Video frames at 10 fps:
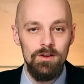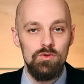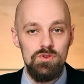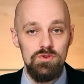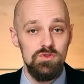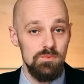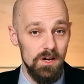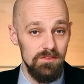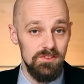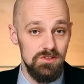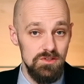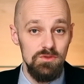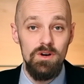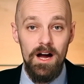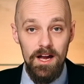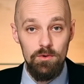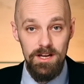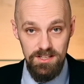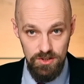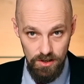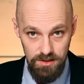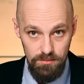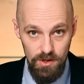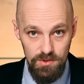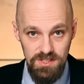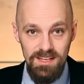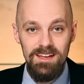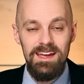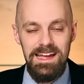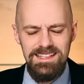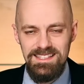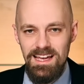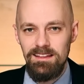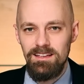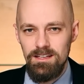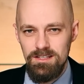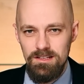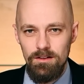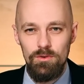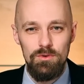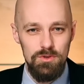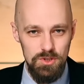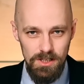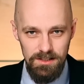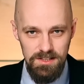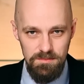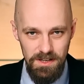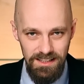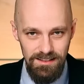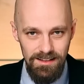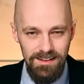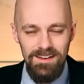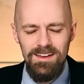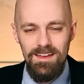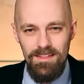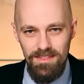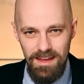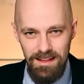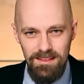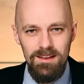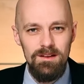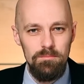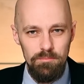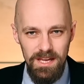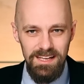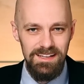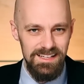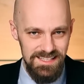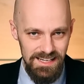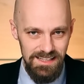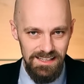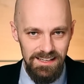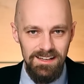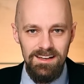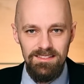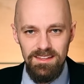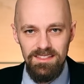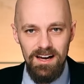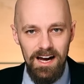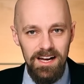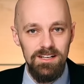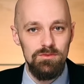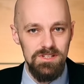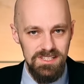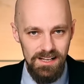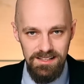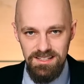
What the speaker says: Use one of the two high-res shot modes and set a slow shutter speed. Then pick a setting that either results